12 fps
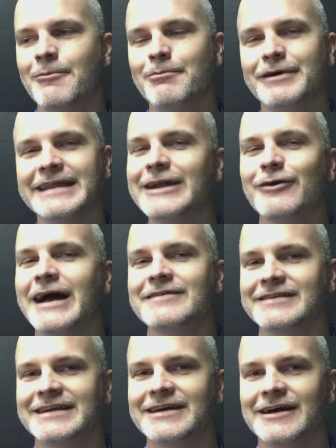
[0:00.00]
but they don't have
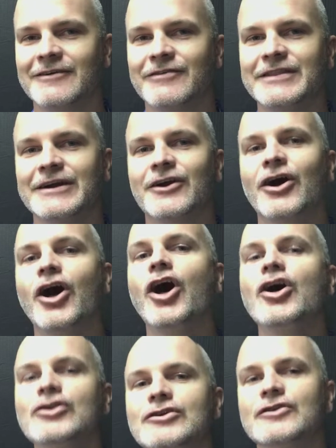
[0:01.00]
enough. They're
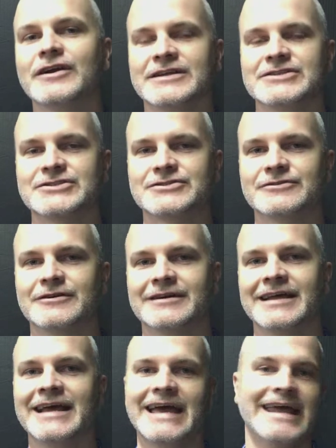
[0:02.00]
underinsured.
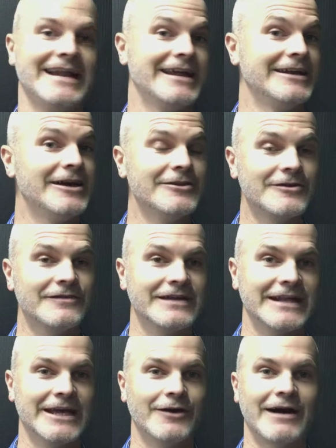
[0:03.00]
And in another
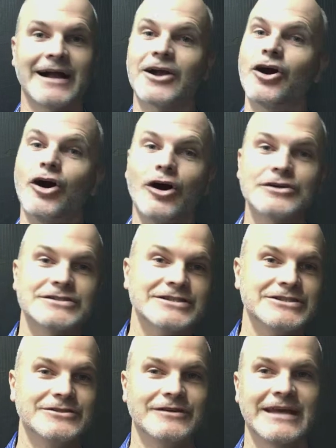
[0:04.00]
video, I
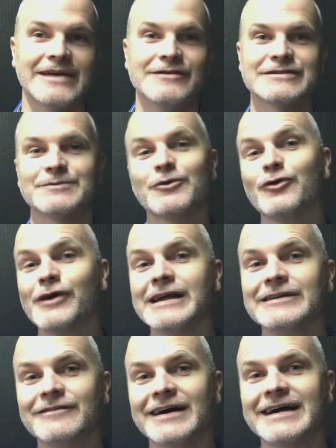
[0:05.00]
cautioned you and gave you some great
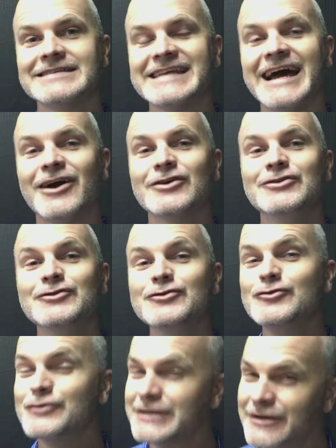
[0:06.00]
advice how
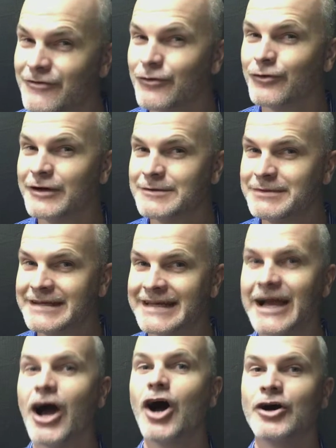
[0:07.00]
you can avoid
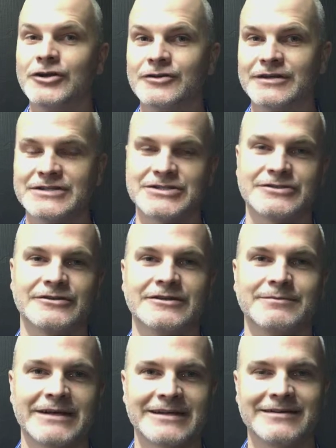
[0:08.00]
being underinsured,
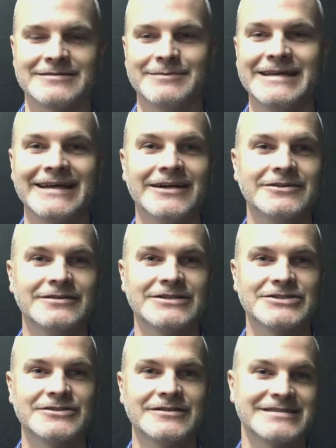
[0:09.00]
because being
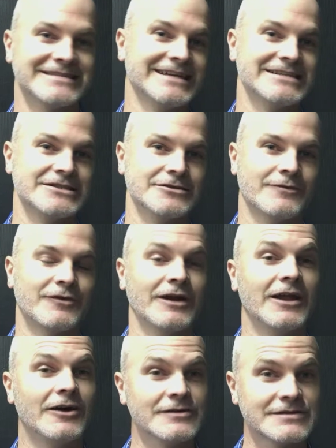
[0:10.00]
underinsured sets you up for
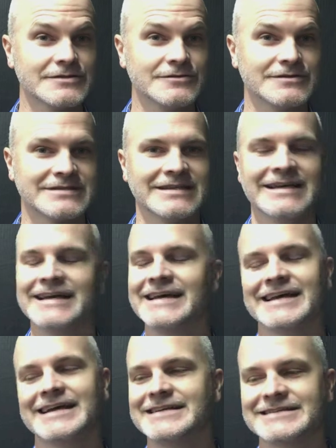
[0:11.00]
lawsuits
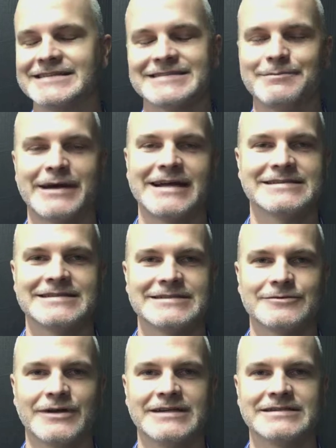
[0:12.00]
and just a bad
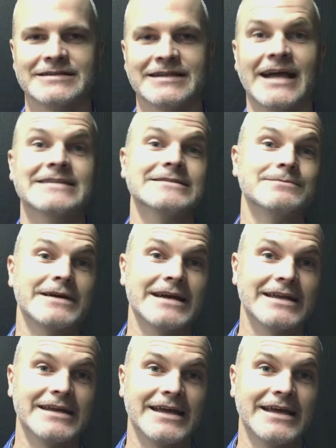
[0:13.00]
situation. That's a
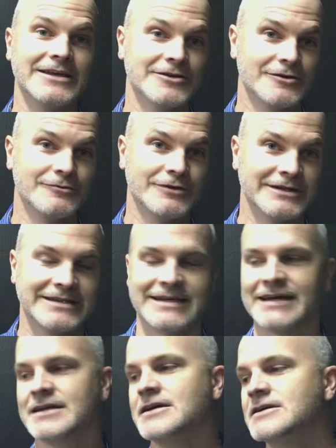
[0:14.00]
bad day. You don't want
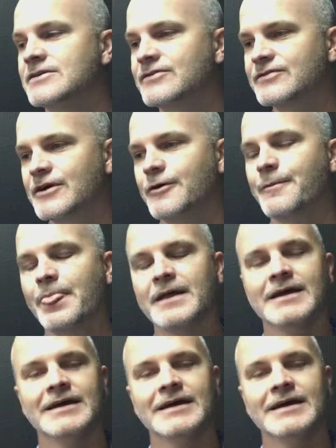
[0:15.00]
that. So